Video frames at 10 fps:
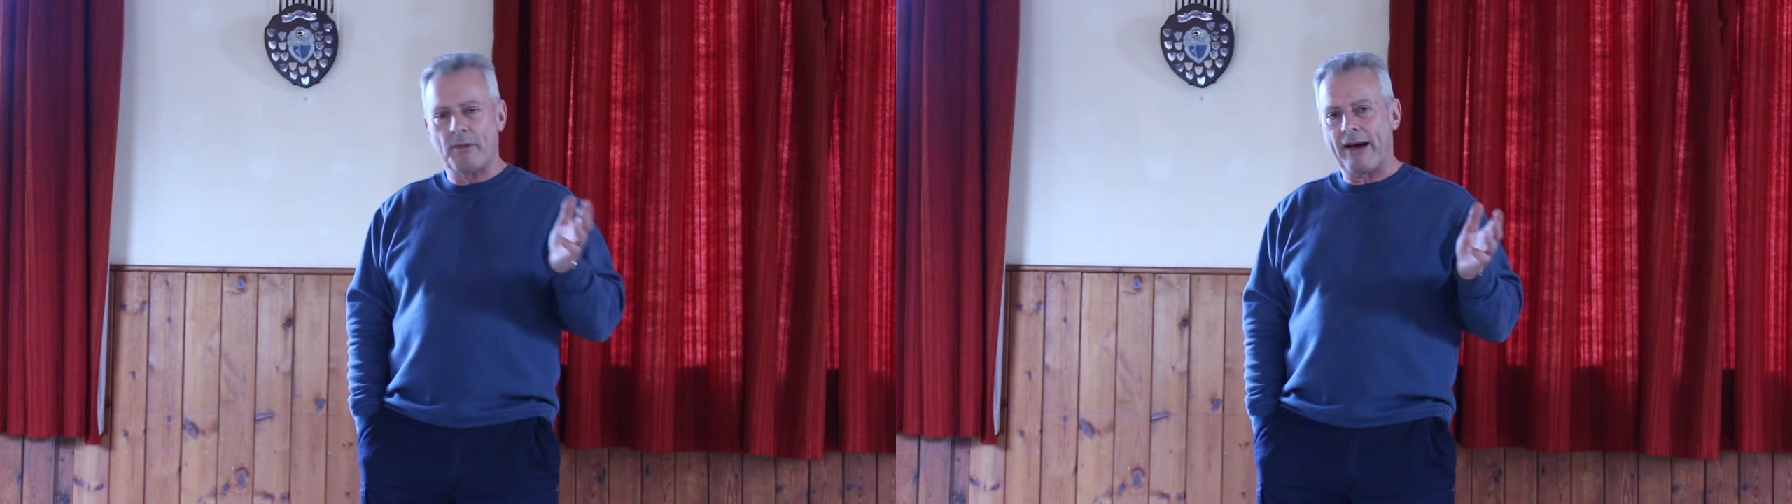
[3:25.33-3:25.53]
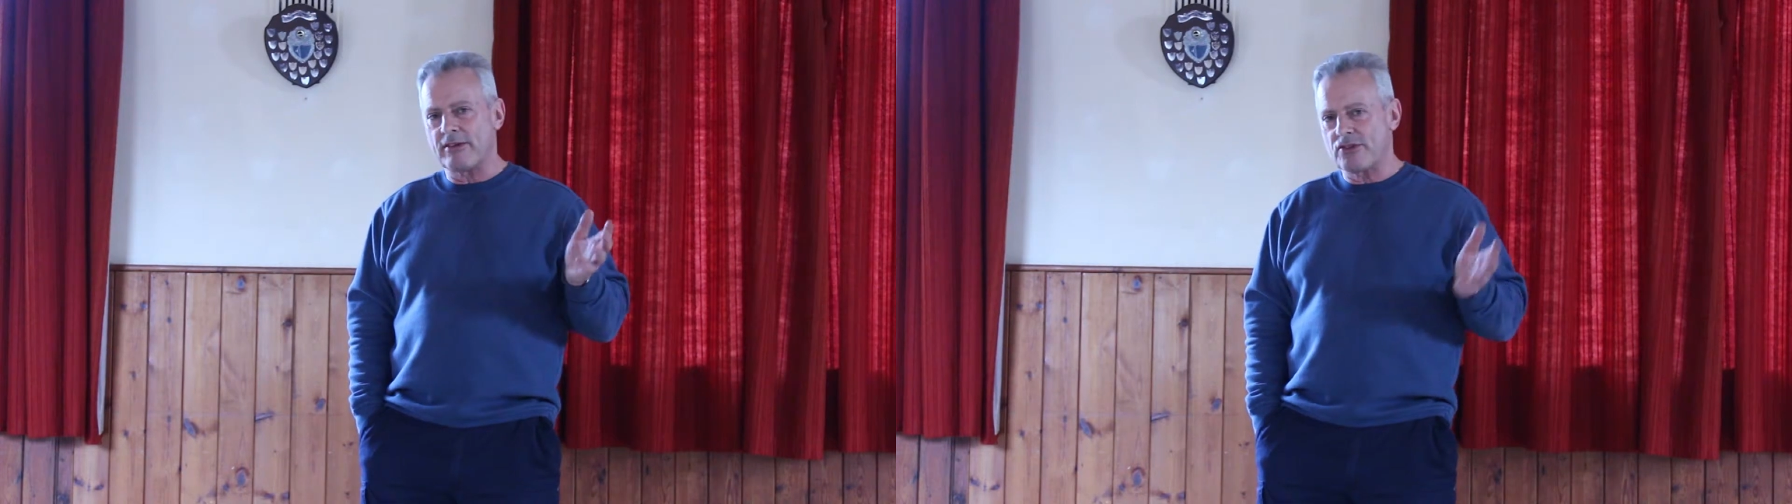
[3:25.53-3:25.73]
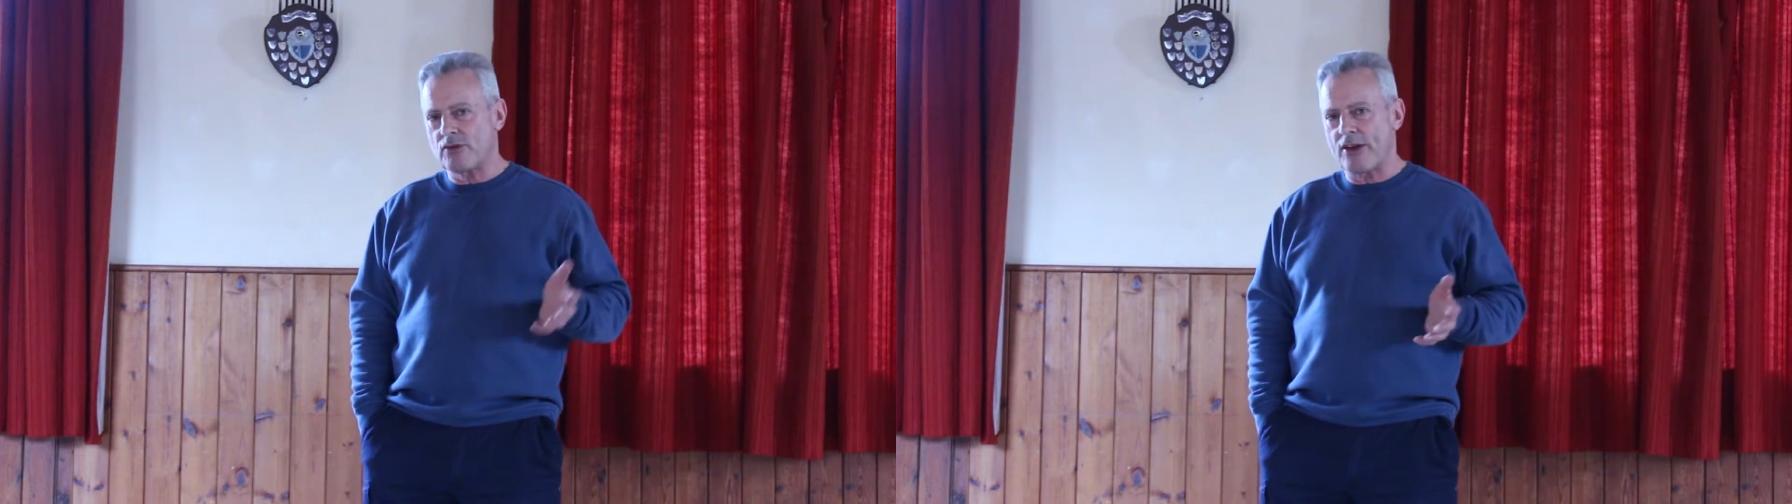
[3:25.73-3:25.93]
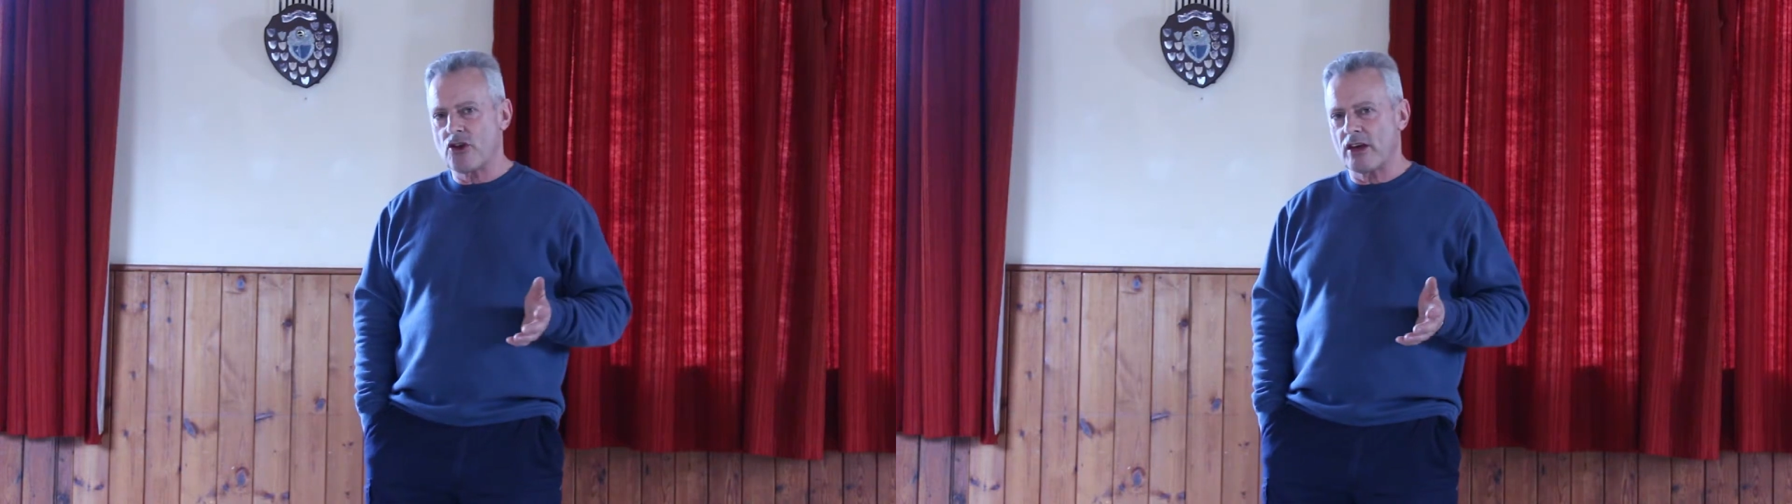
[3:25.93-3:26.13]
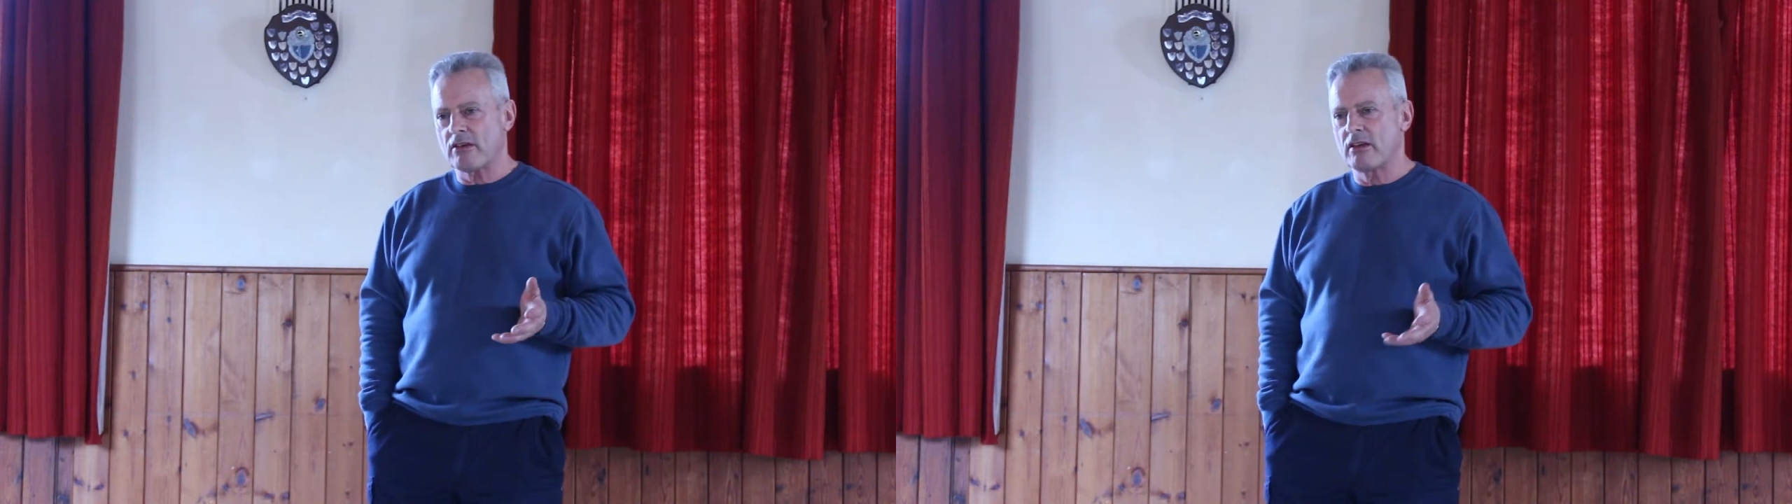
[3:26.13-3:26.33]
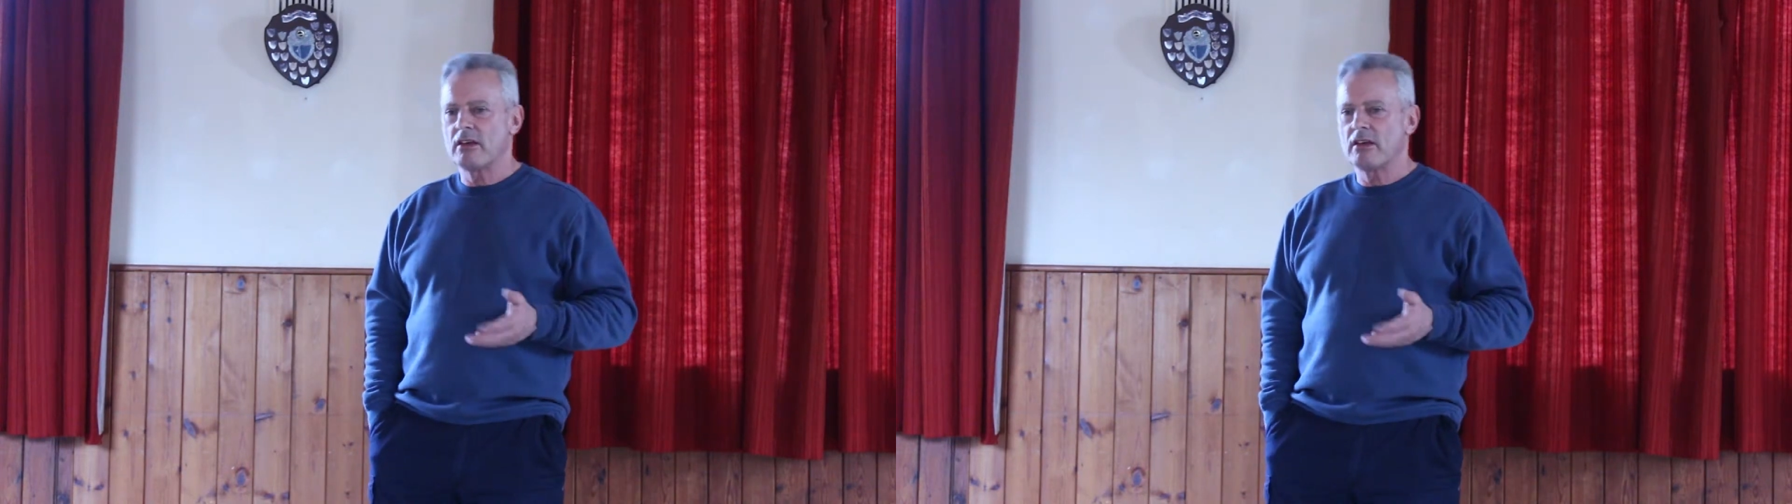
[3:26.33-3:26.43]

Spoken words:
about in stretching.